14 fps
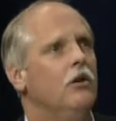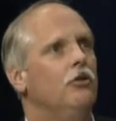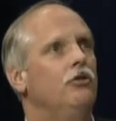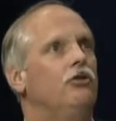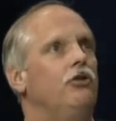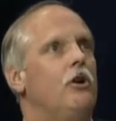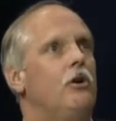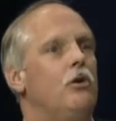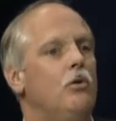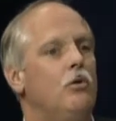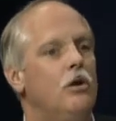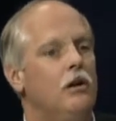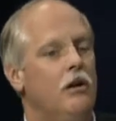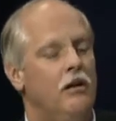
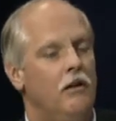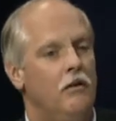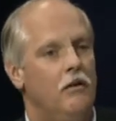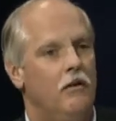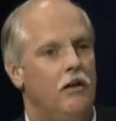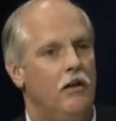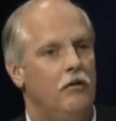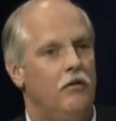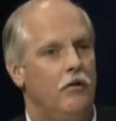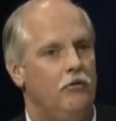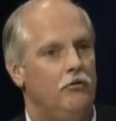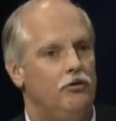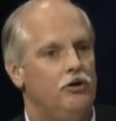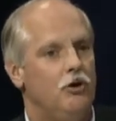So
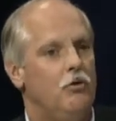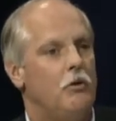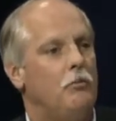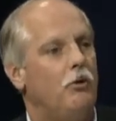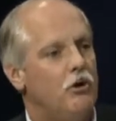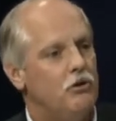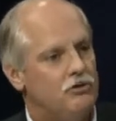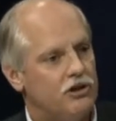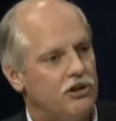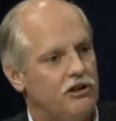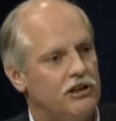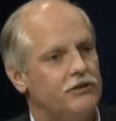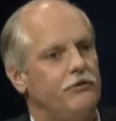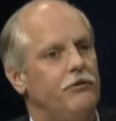to approach
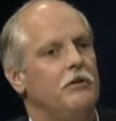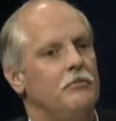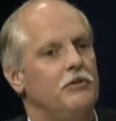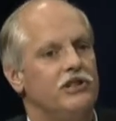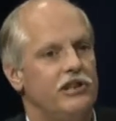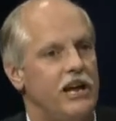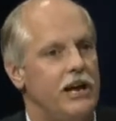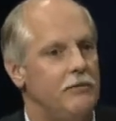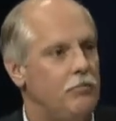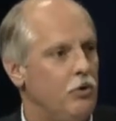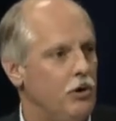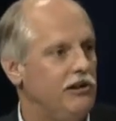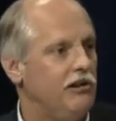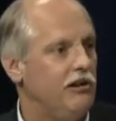this from the
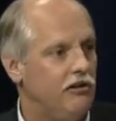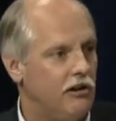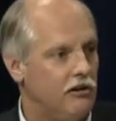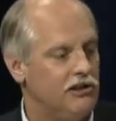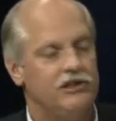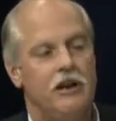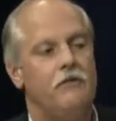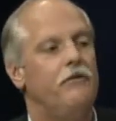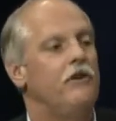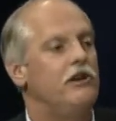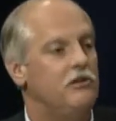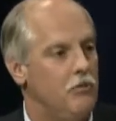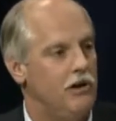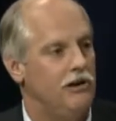standpoint that there is a
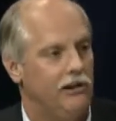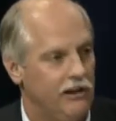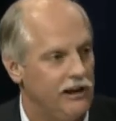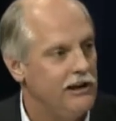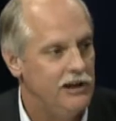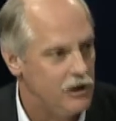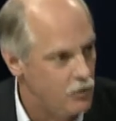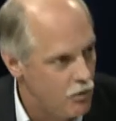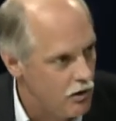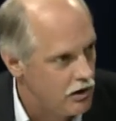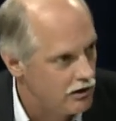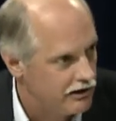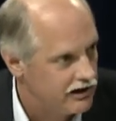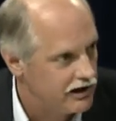fundamental
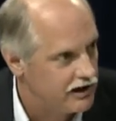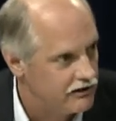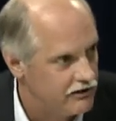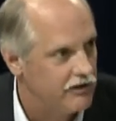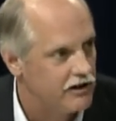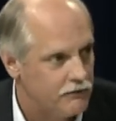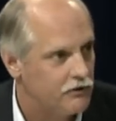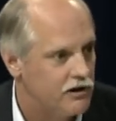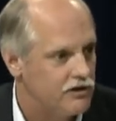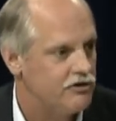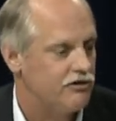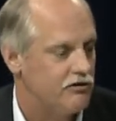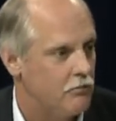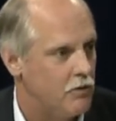inequality in the
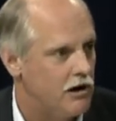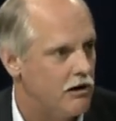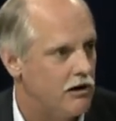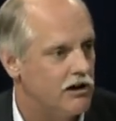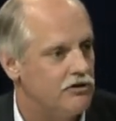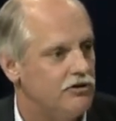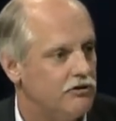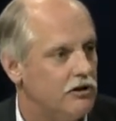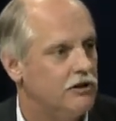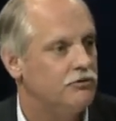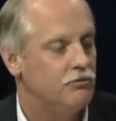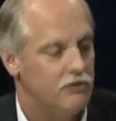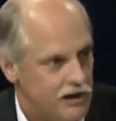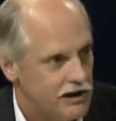definition of marriage
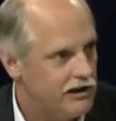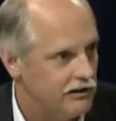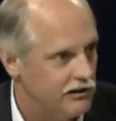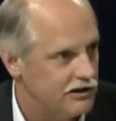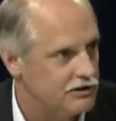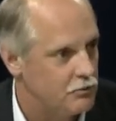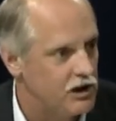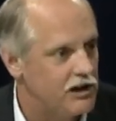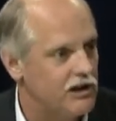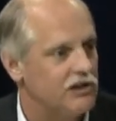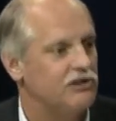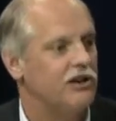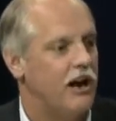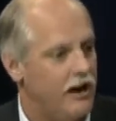is ridiculous
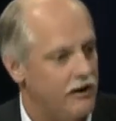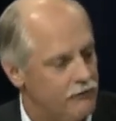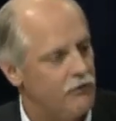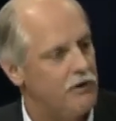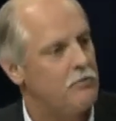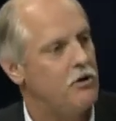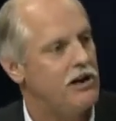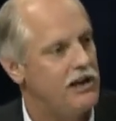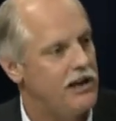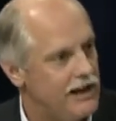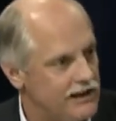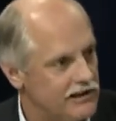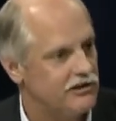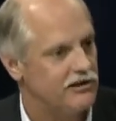because everybody
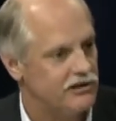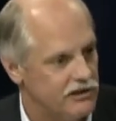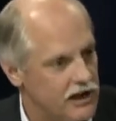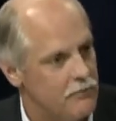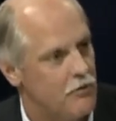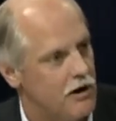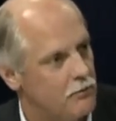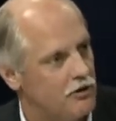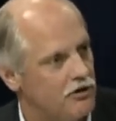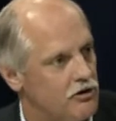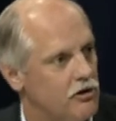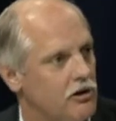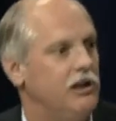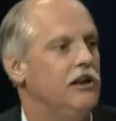has the same
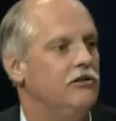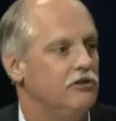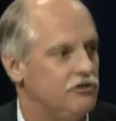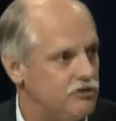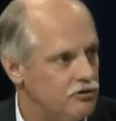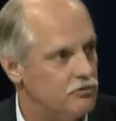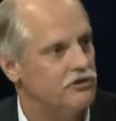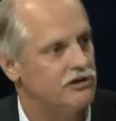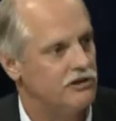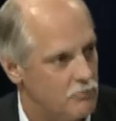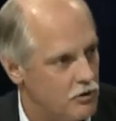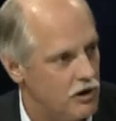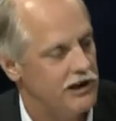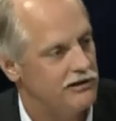opportunity to choose
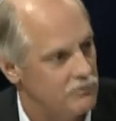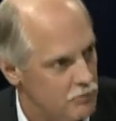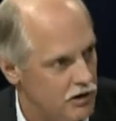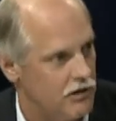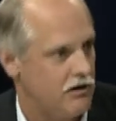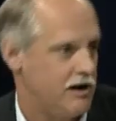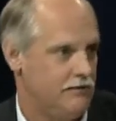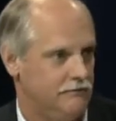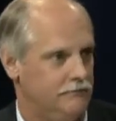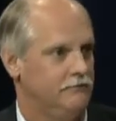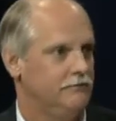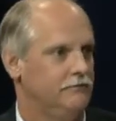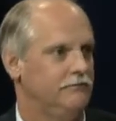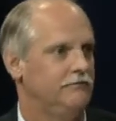somebody to marry.
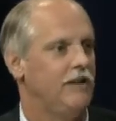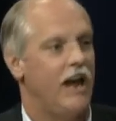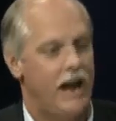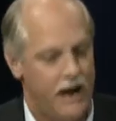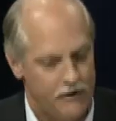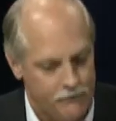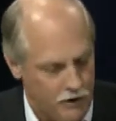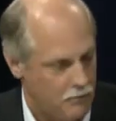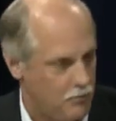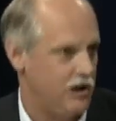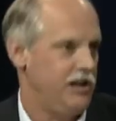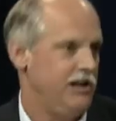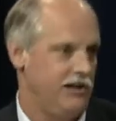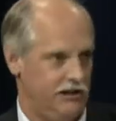Mm-hmm.
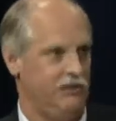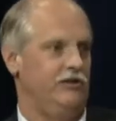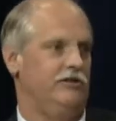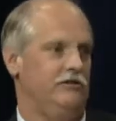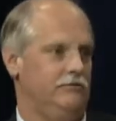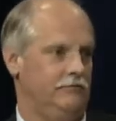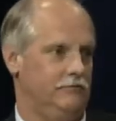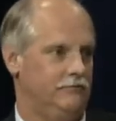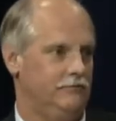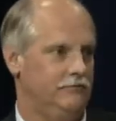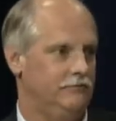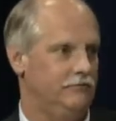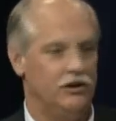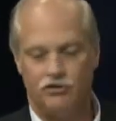Everybody does.
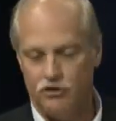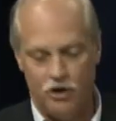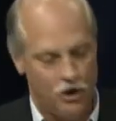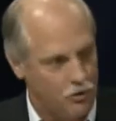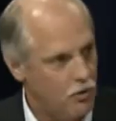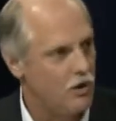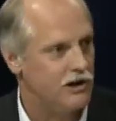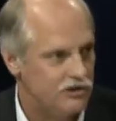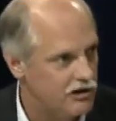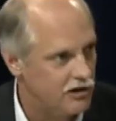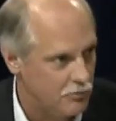There's no question